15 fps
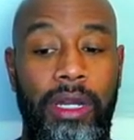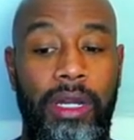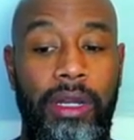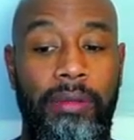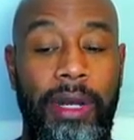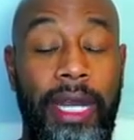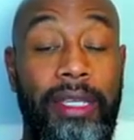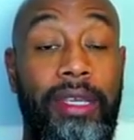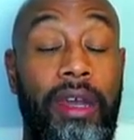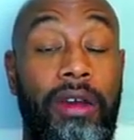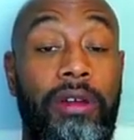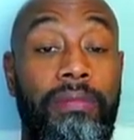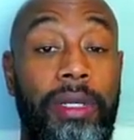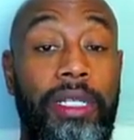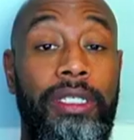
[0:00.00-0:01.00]
My
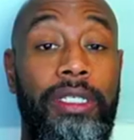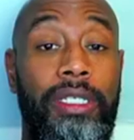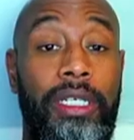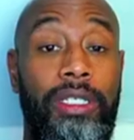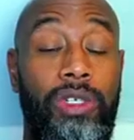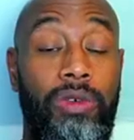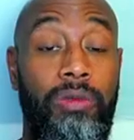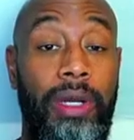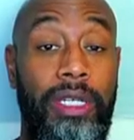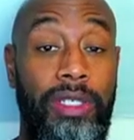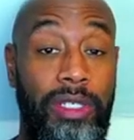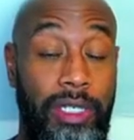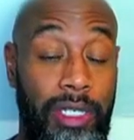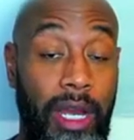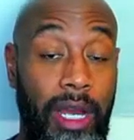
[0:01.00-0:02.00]
accountability to
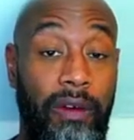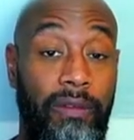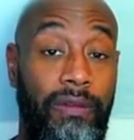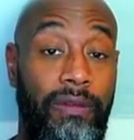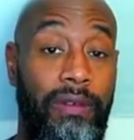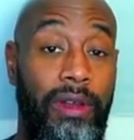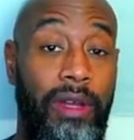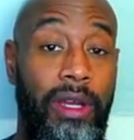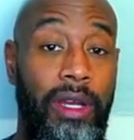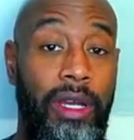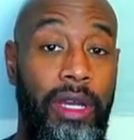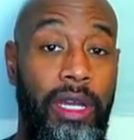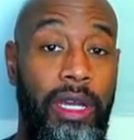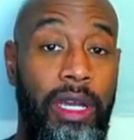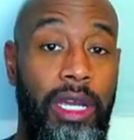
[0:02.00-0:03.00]
myself
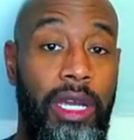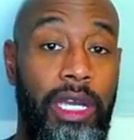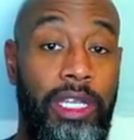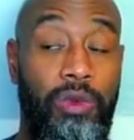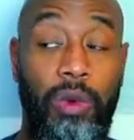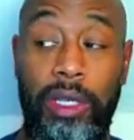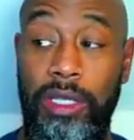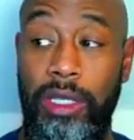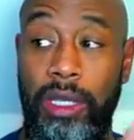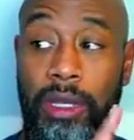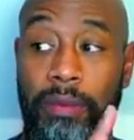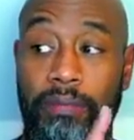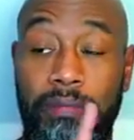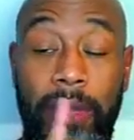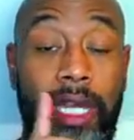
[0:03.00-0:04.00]
is what
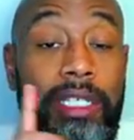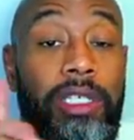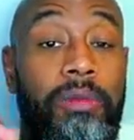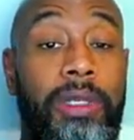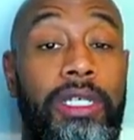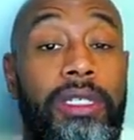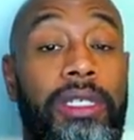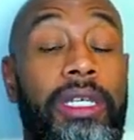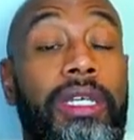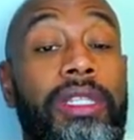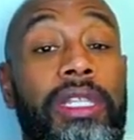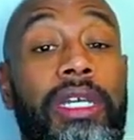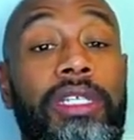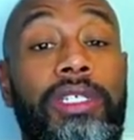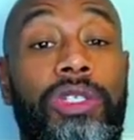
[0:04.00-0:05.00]
makes me see
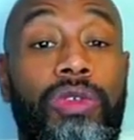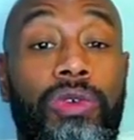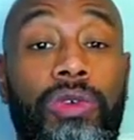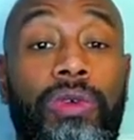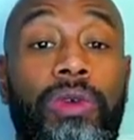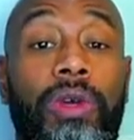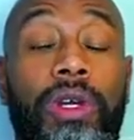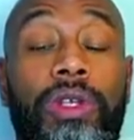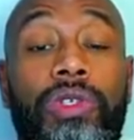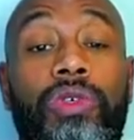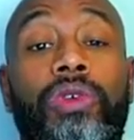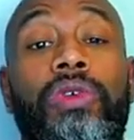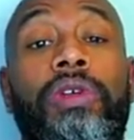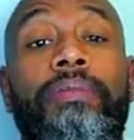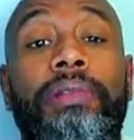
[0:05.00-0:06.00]
things through
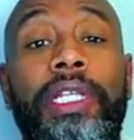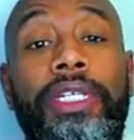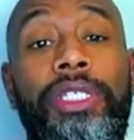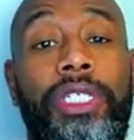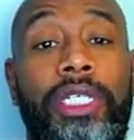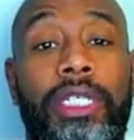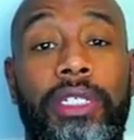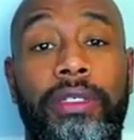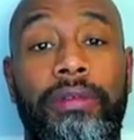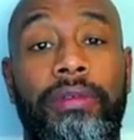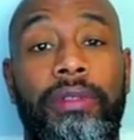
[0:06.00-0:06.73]
to completion.